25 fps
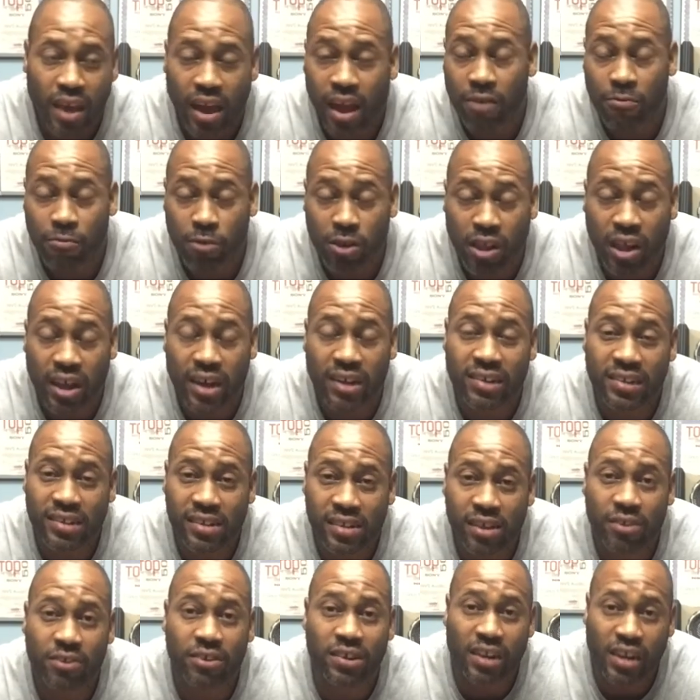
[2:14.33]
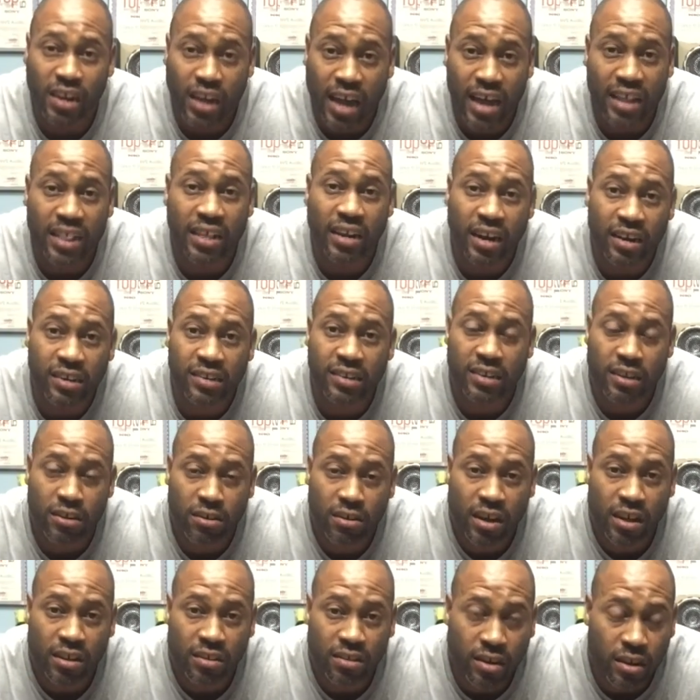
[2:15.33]
I realize there's a lot that I
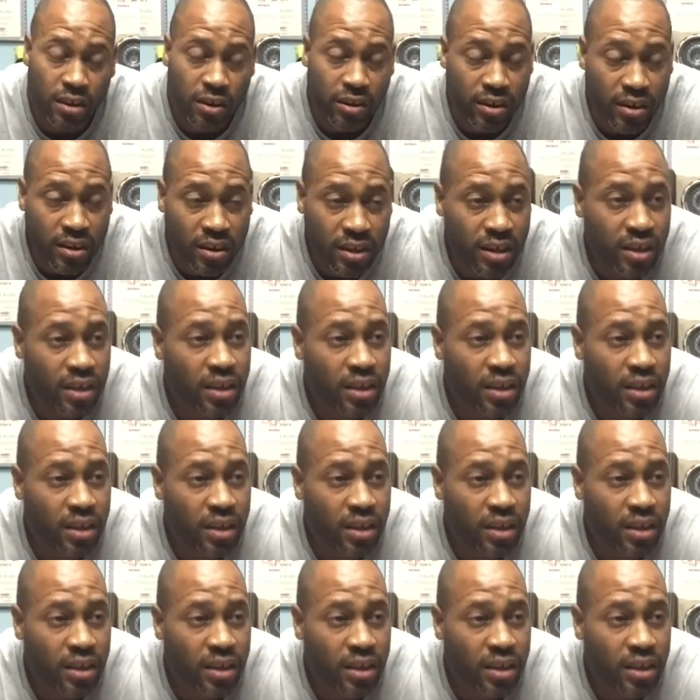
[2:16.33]
still need to learn.